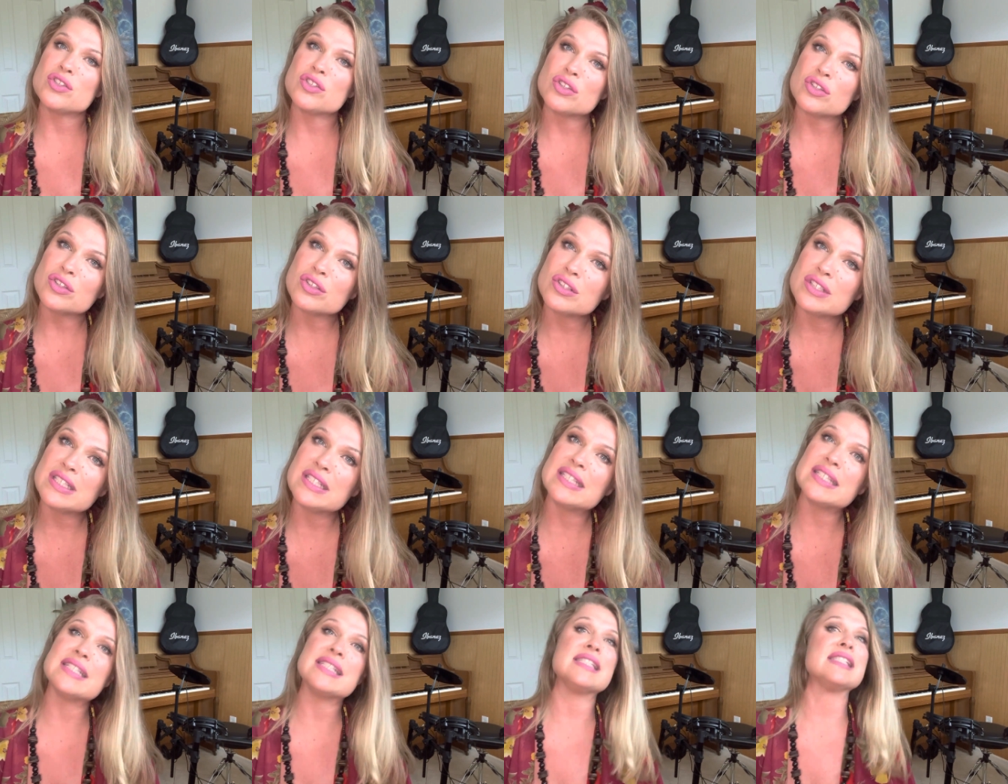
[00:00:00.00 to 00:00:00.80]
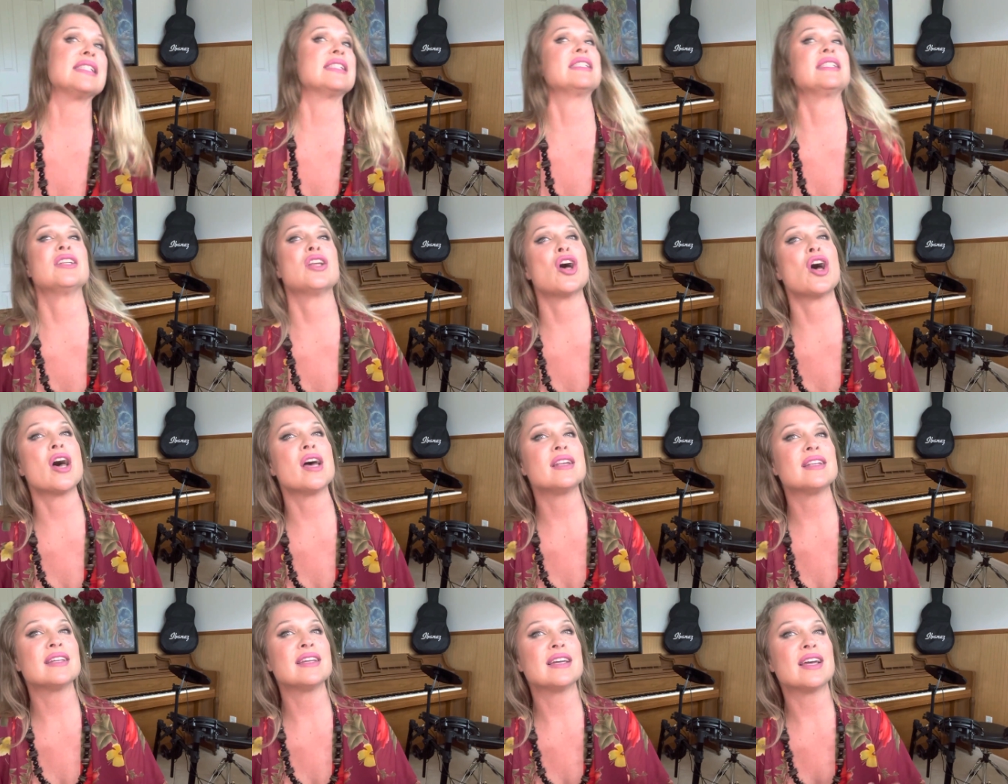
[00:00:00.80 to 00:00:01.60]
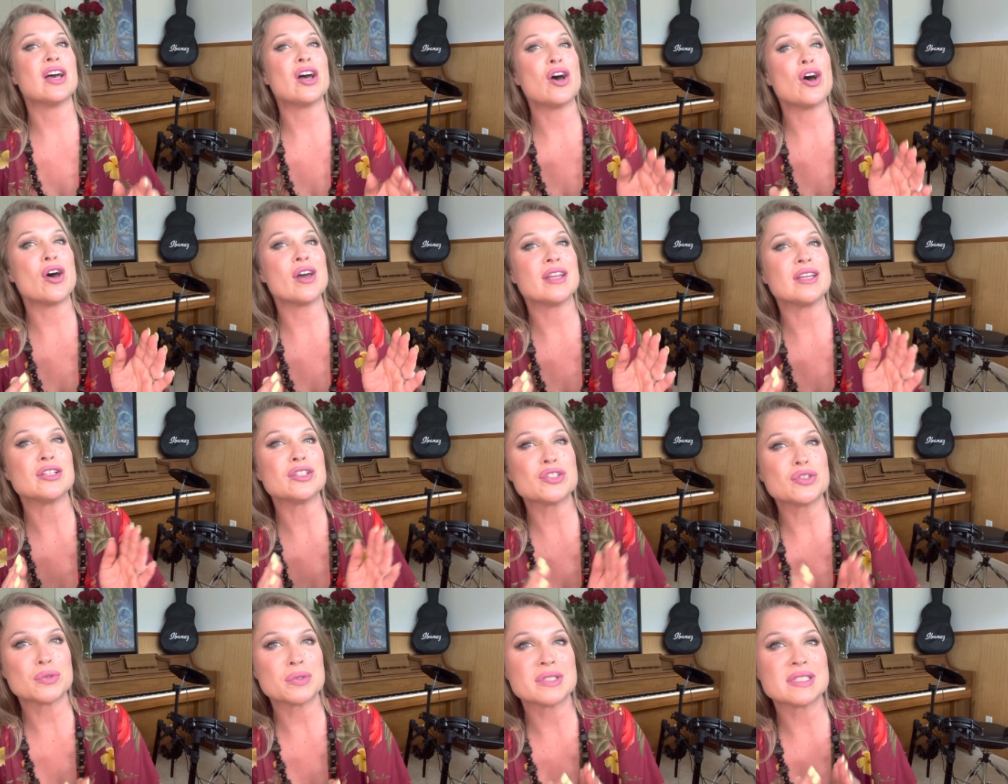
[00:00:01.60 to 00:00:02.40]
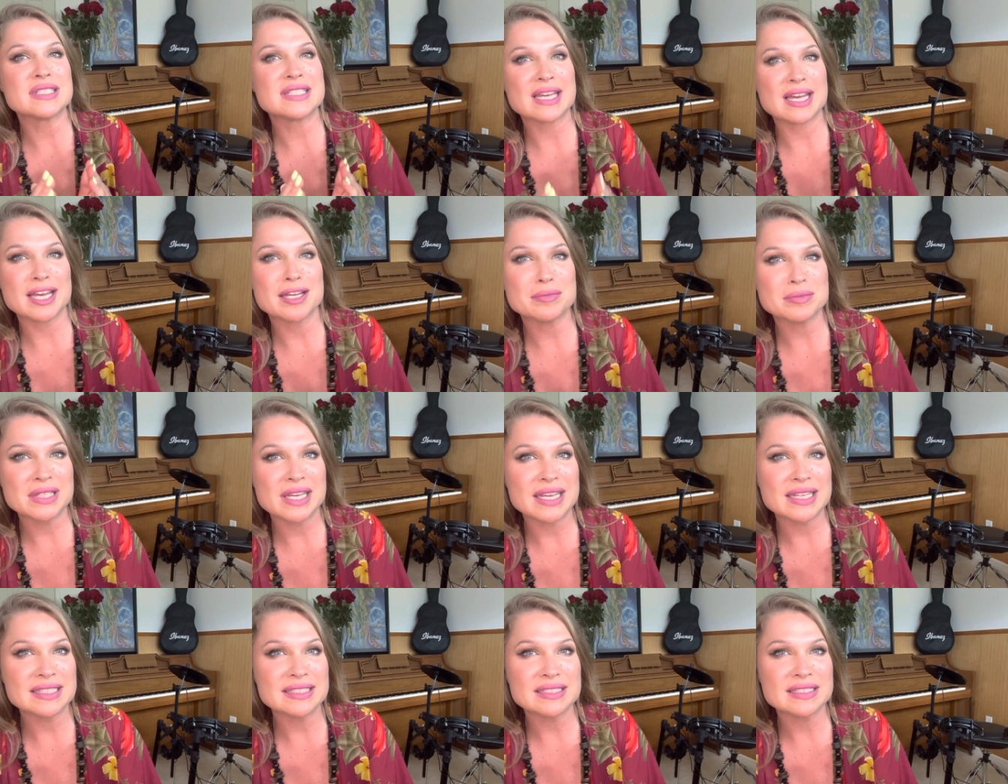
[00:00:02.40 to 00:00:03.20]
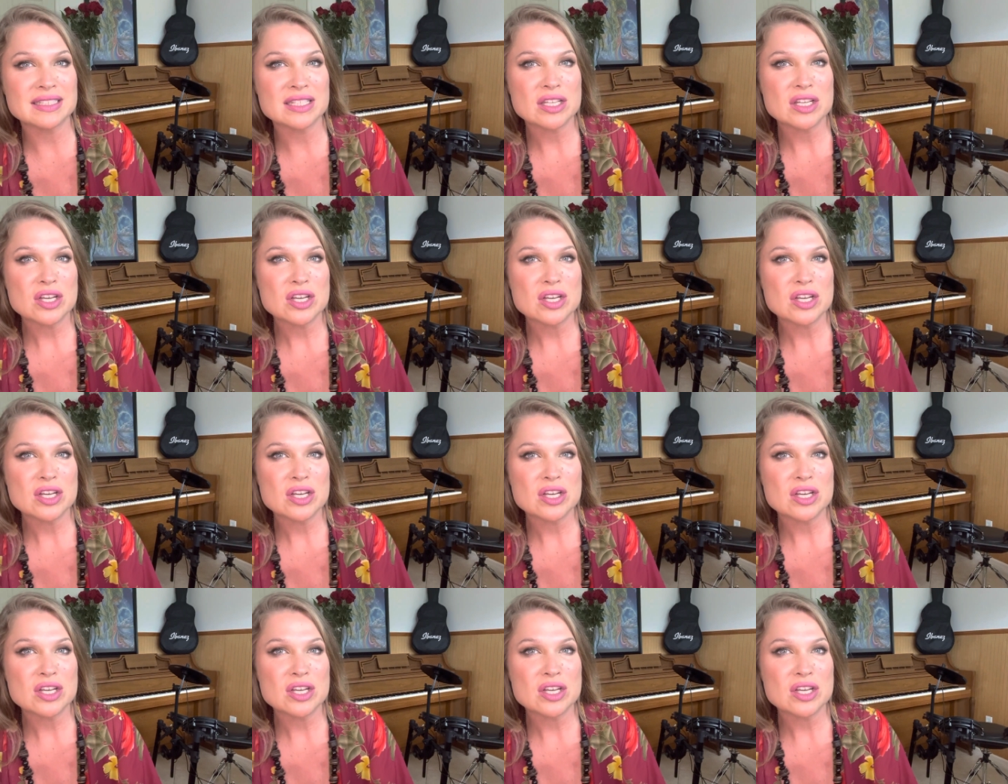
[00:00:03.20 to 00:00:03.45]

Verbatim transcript: journey is not on a short timeline,